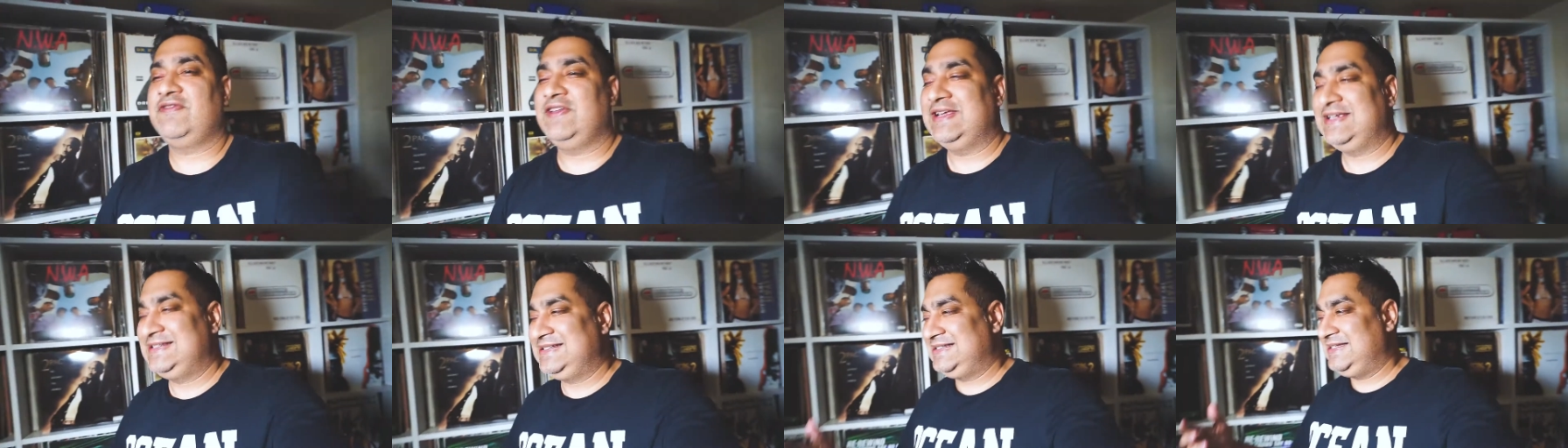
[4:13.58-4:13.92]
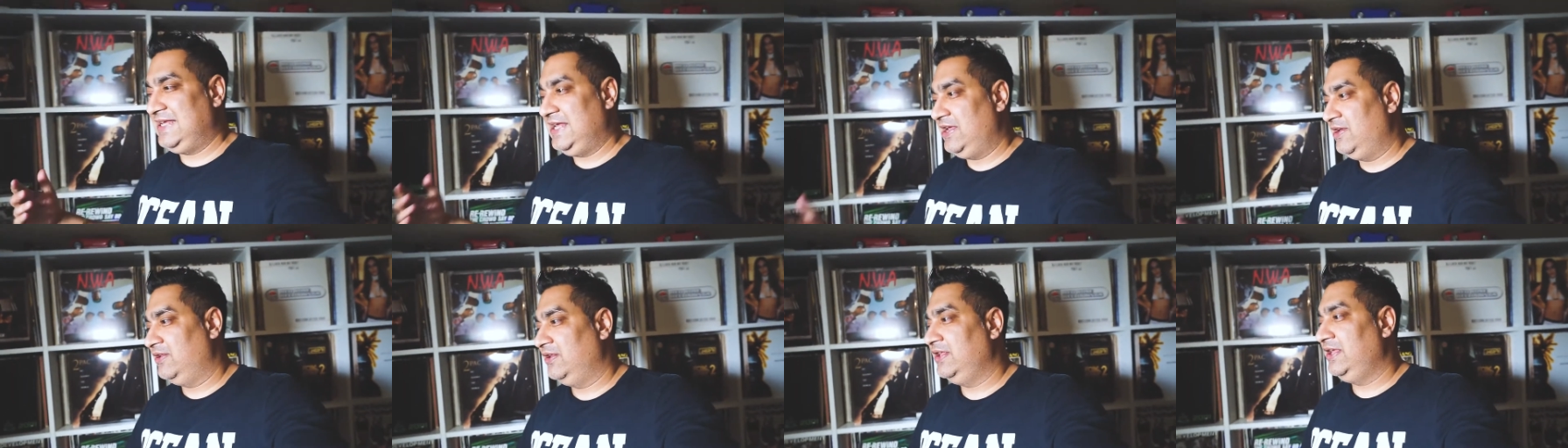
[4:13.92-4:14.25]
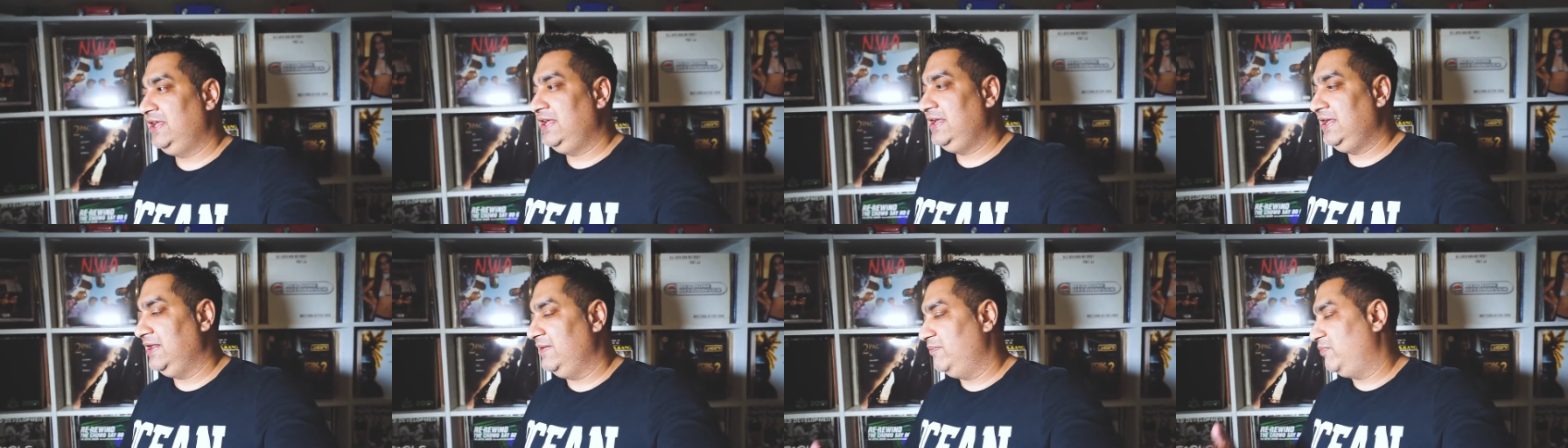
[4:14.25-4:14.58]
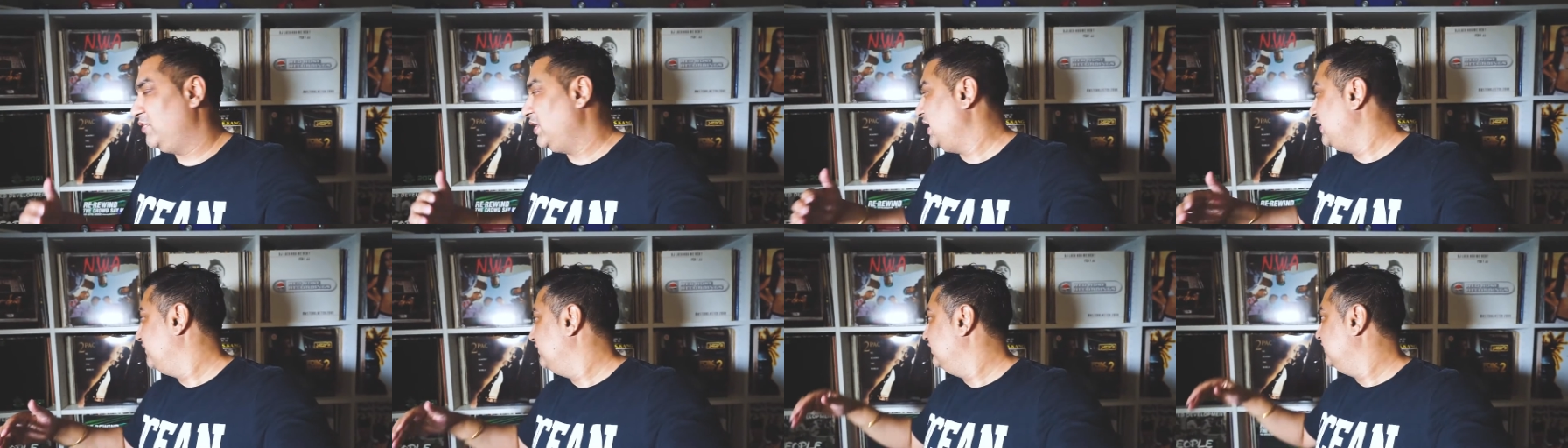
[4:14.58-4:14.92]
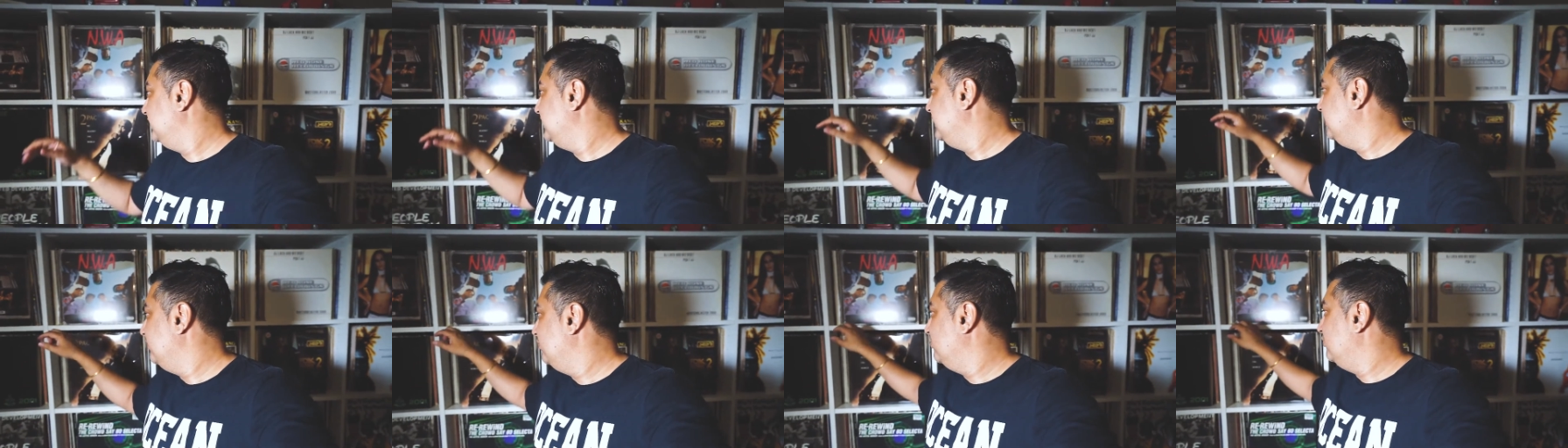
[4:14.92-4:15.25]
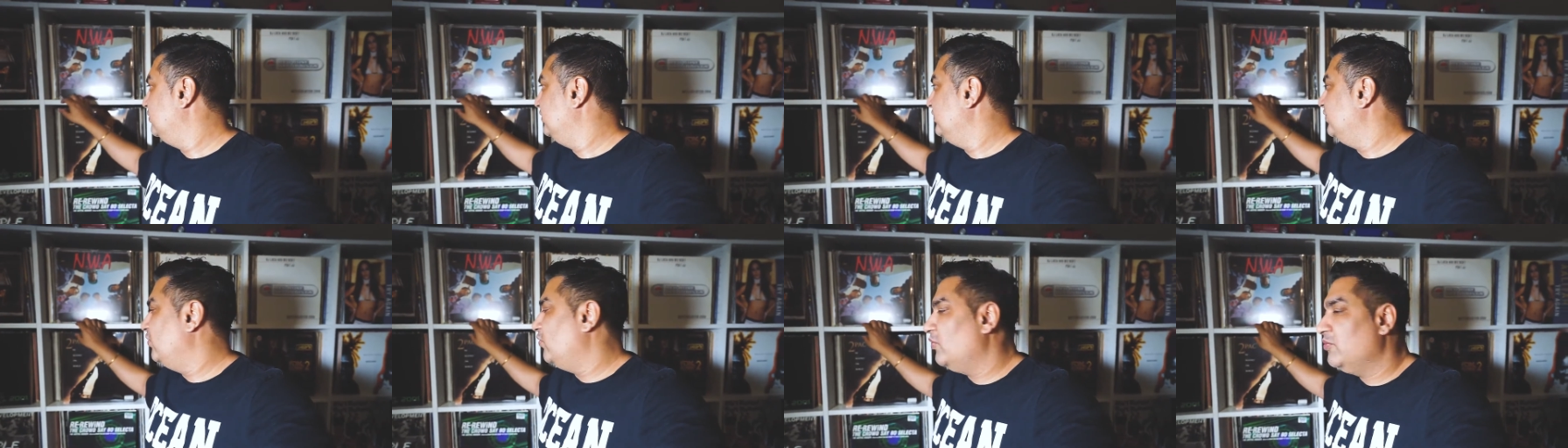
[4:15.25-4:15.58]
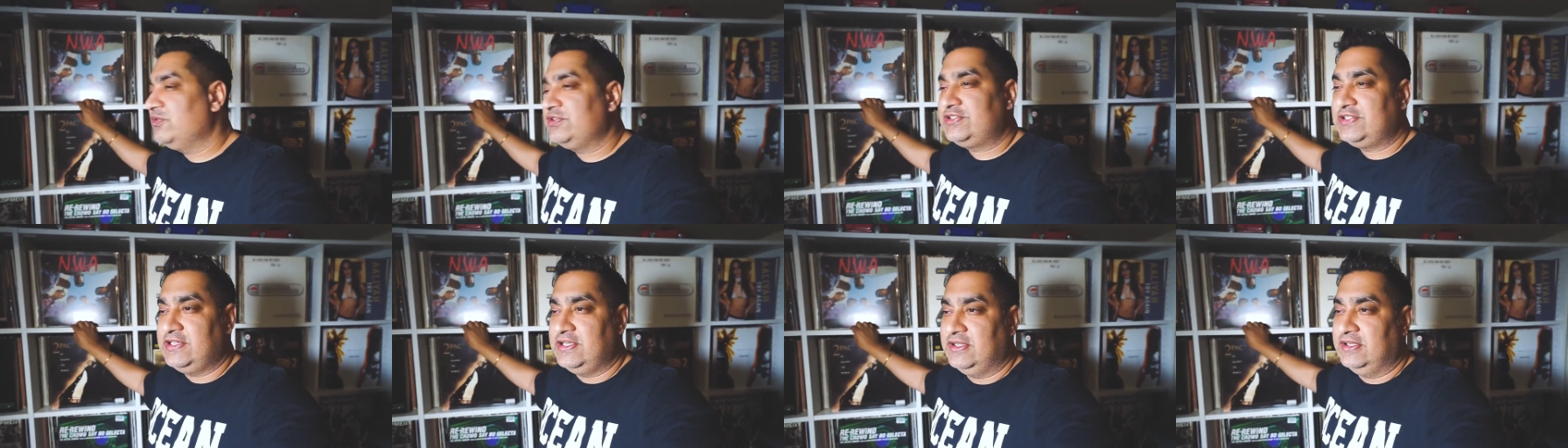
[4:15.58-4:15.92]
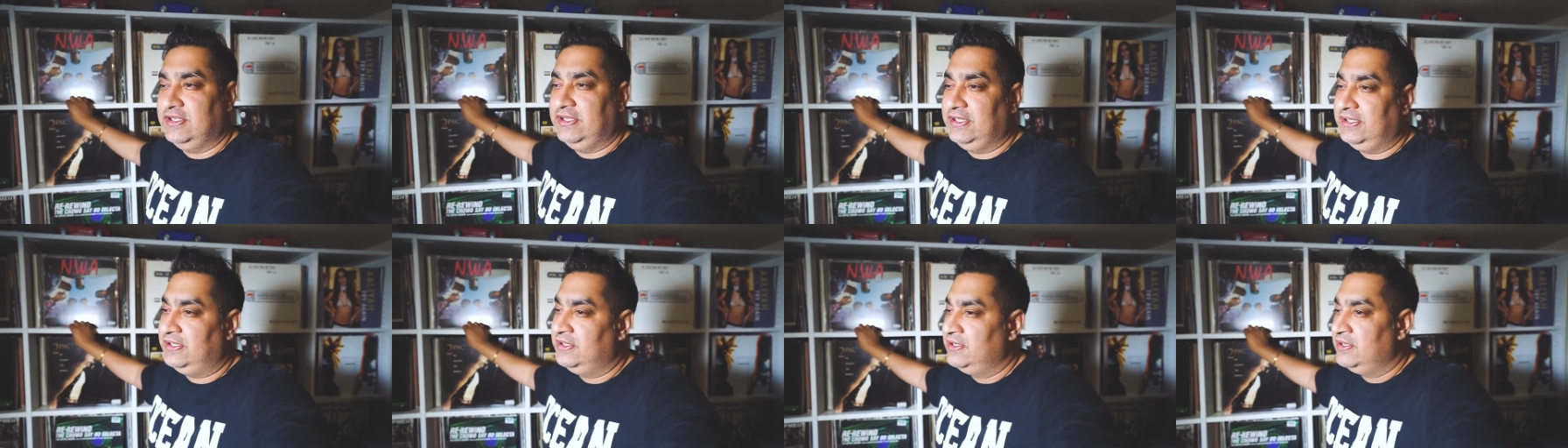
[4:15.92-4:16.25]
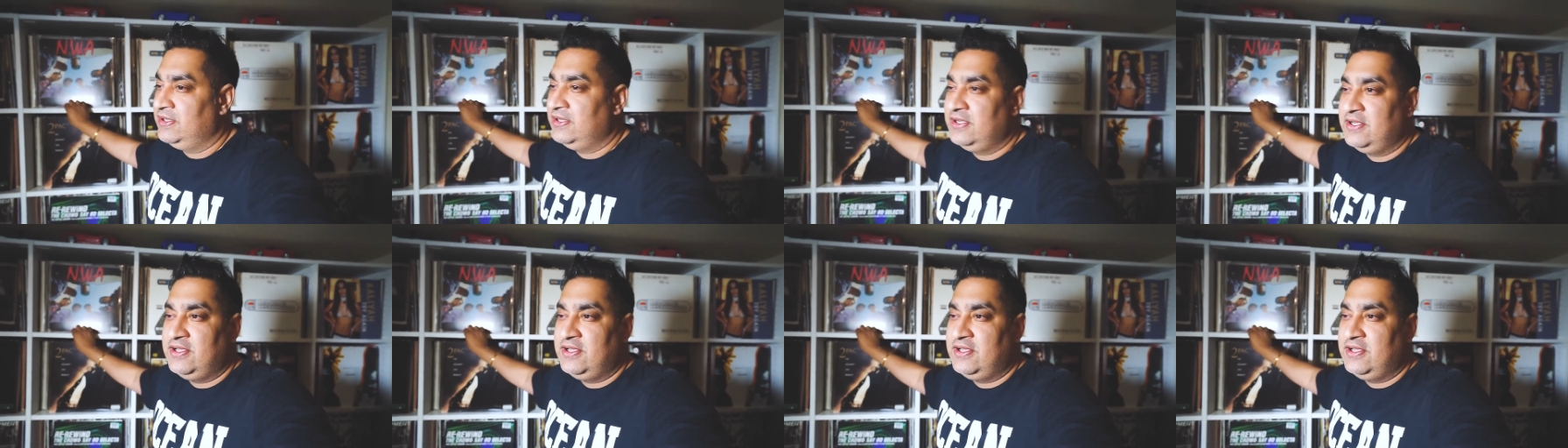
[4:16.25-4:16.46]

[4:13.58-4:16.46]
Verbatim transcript: like scaling and private label and wholesaling